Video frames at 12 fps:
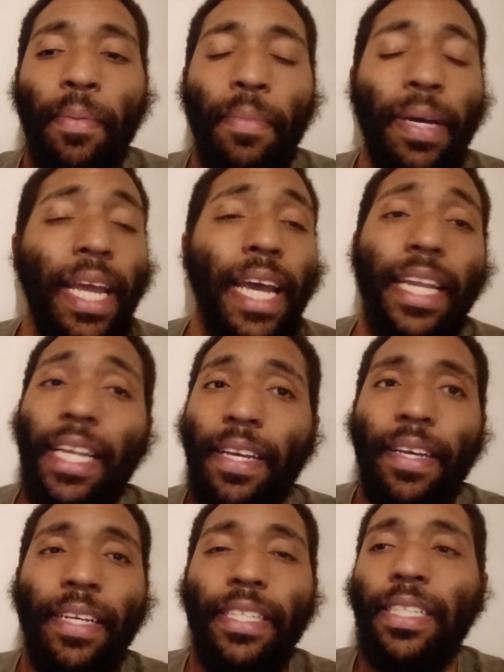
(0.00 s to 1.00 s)
But again,
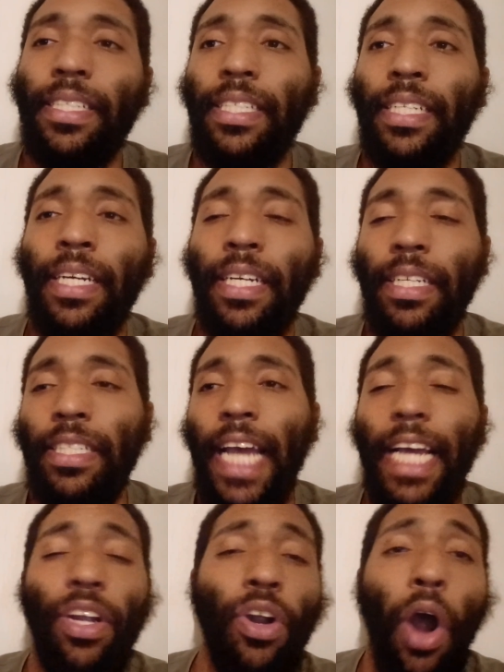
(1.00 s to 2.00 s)

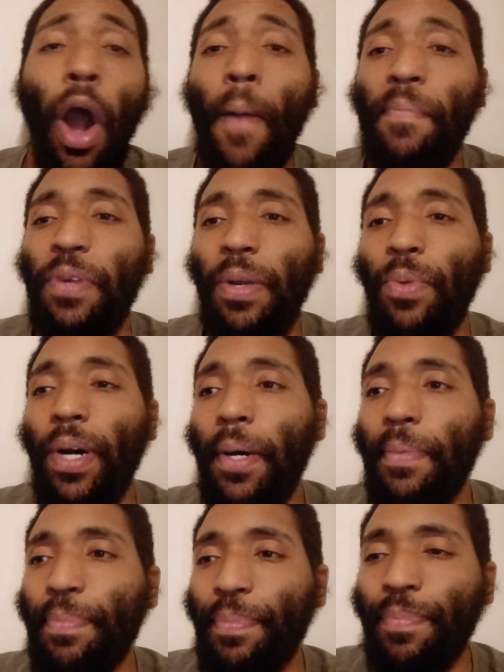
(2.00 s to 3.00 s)
take it on the arm pretty
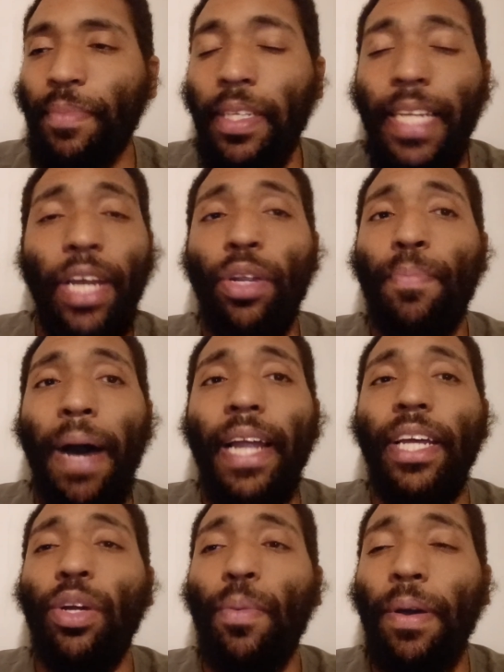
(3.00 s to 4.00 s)
well. Take it on the
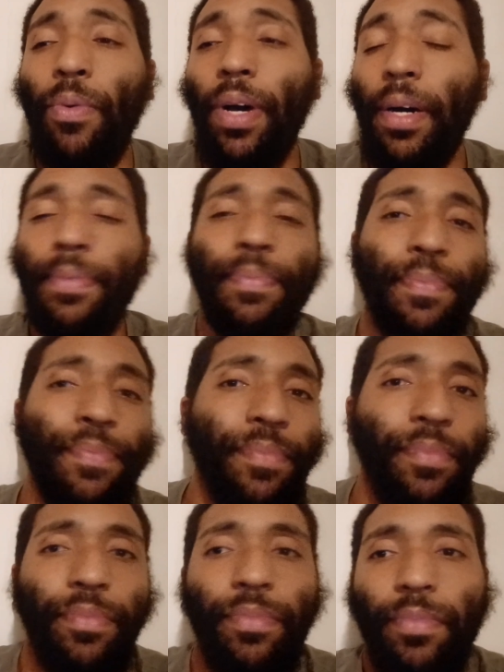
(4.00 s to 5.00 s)
body a little bit well.
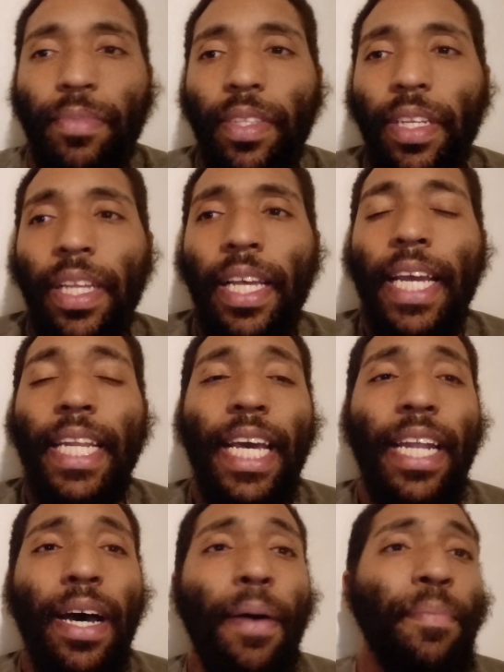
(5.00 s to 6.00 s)
And
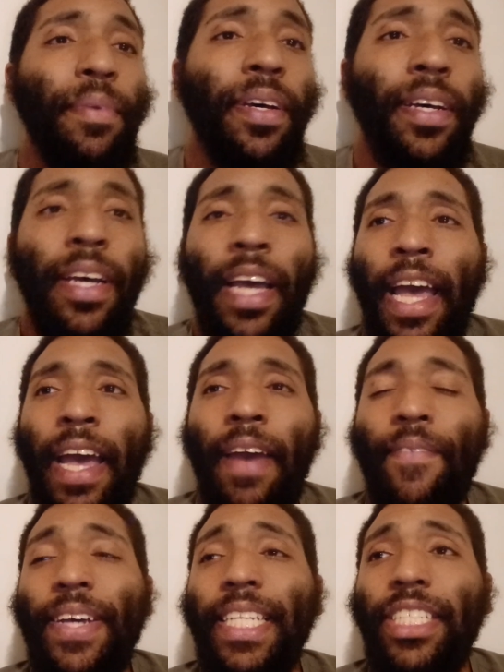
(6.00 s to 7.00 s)
then
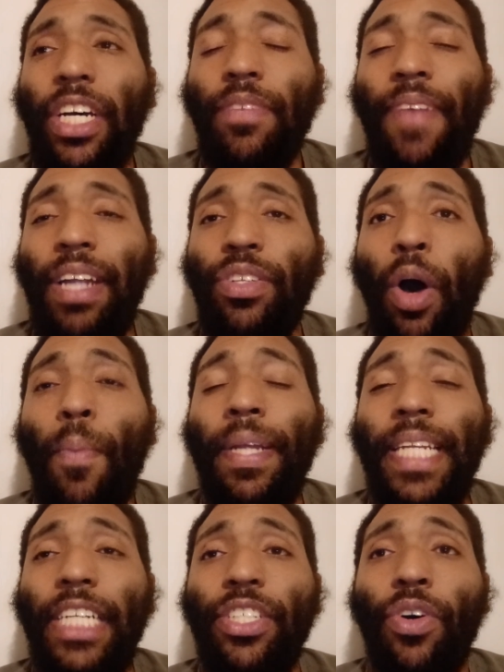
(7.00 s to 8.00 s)
if Vincent starts to find those
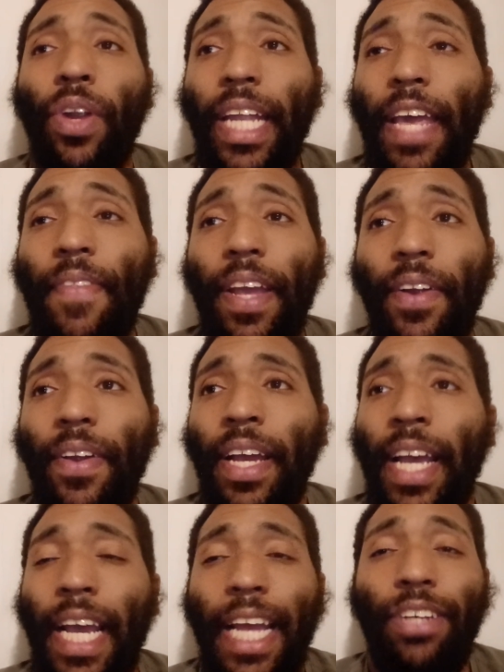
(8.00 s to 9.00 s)
openings that you're going to leave there.
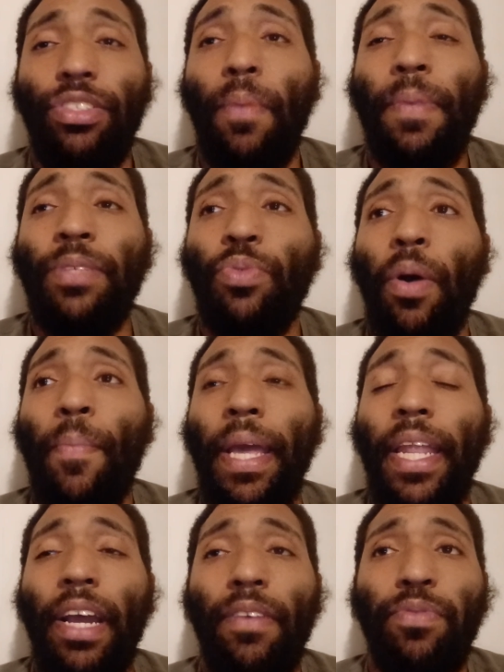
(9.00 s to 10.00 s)
And those openings will
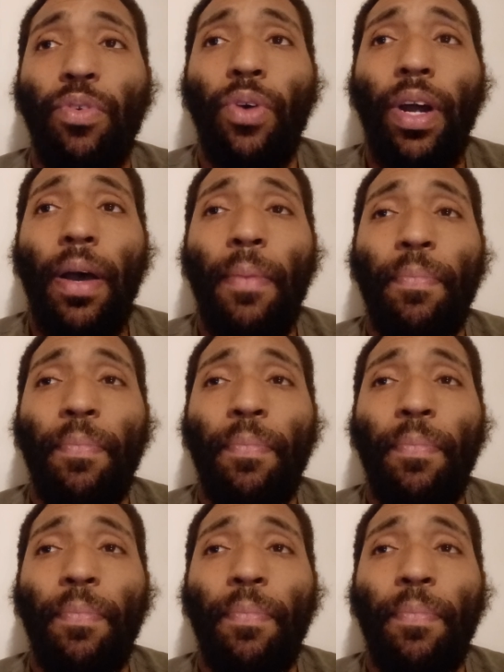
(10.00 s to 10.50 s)
be there for